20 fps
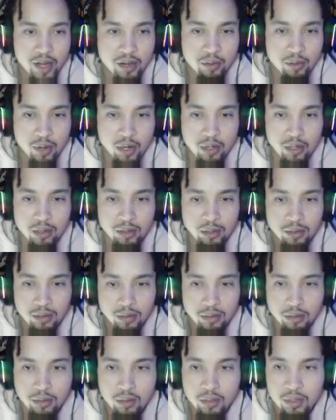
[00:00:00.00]
to roll?
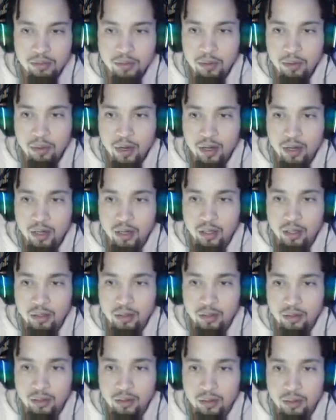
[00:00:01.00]
Where's my partner go?
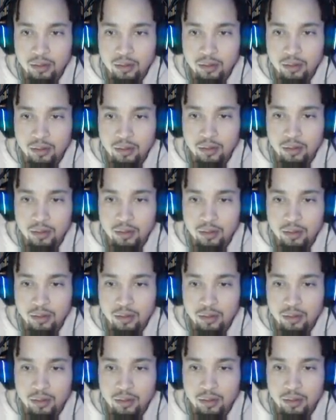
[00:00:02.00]
I don't know.
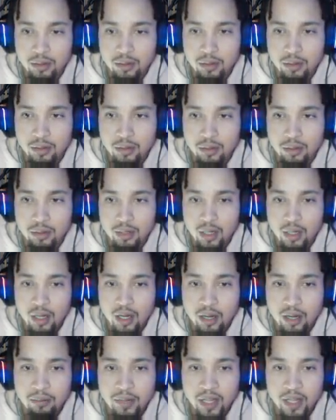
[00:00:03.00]
He left. Oh
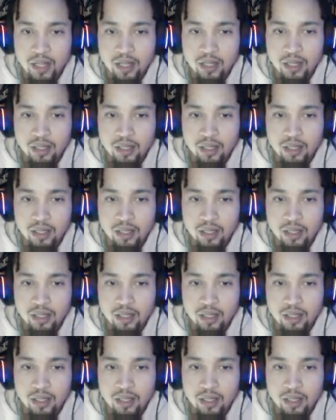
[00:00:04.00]
man.